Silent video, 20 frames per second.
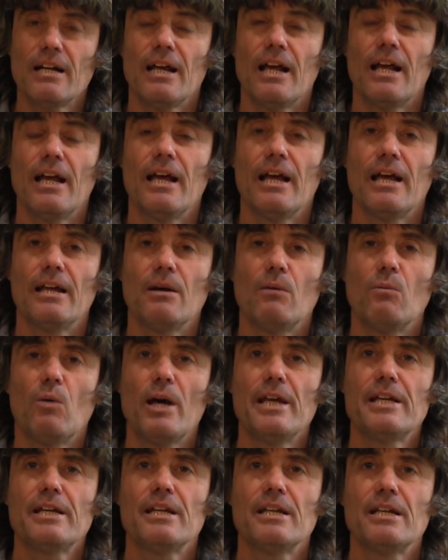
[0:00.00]
and
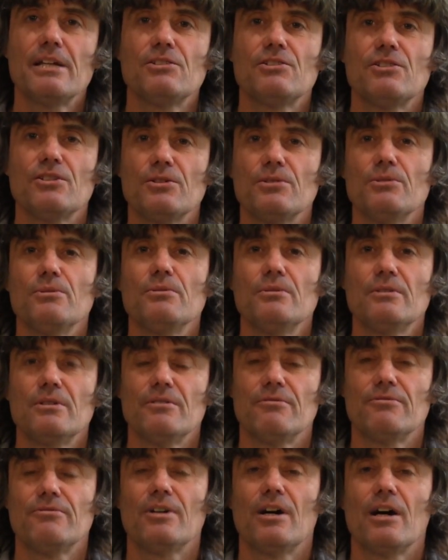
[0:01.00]
awakening to
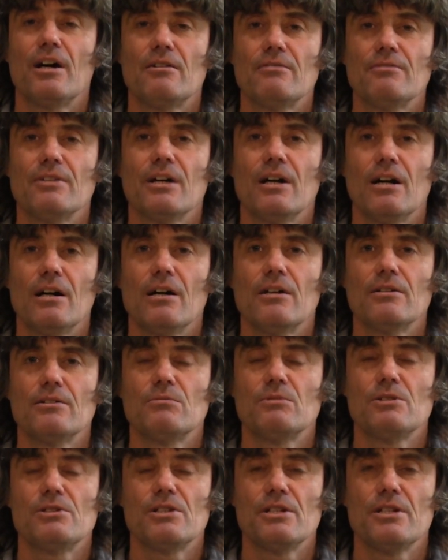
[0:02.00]
the fire of the heart,
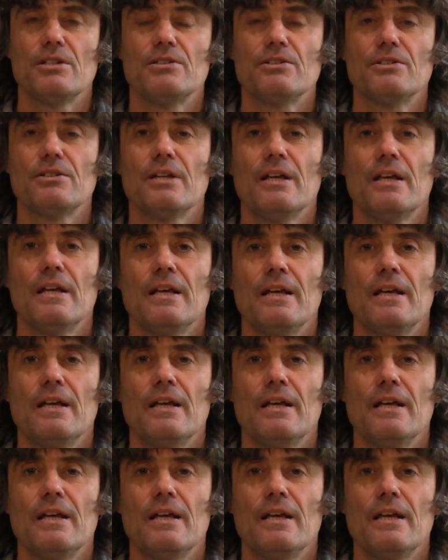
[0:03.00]
which is